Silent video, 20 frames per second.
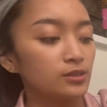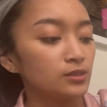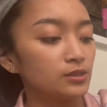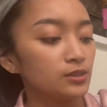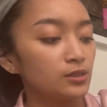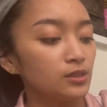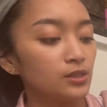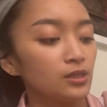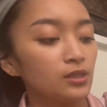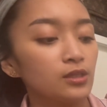
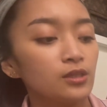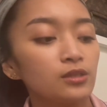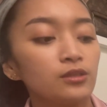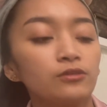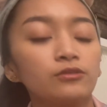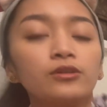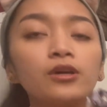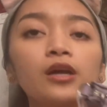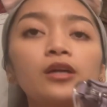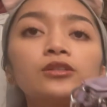
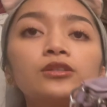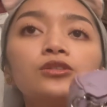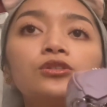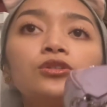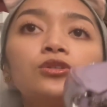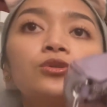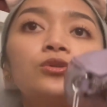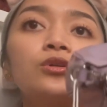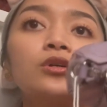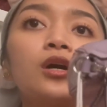You got
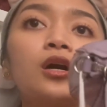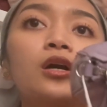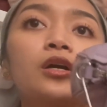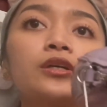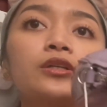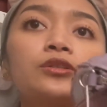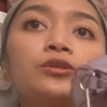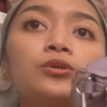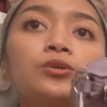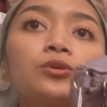two
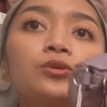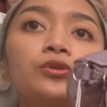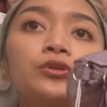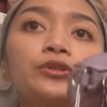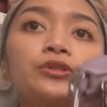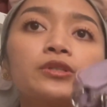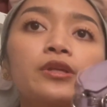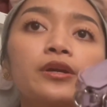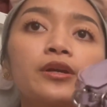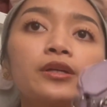card
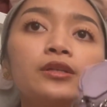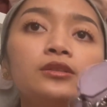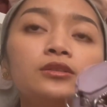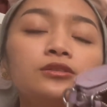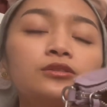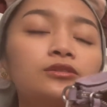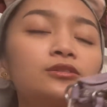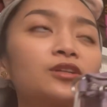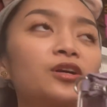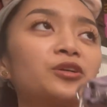holders there,
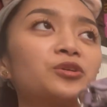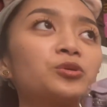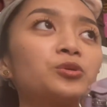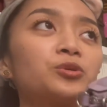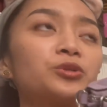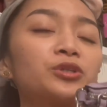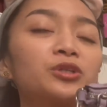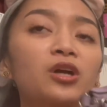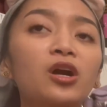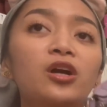card
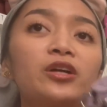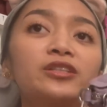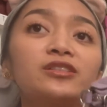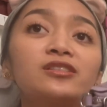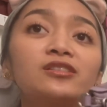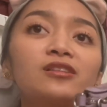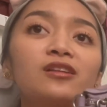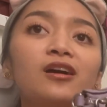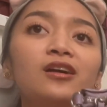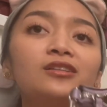holder, card
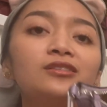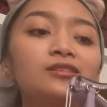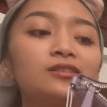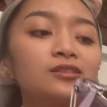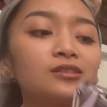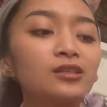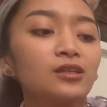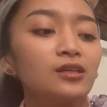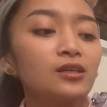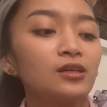slots.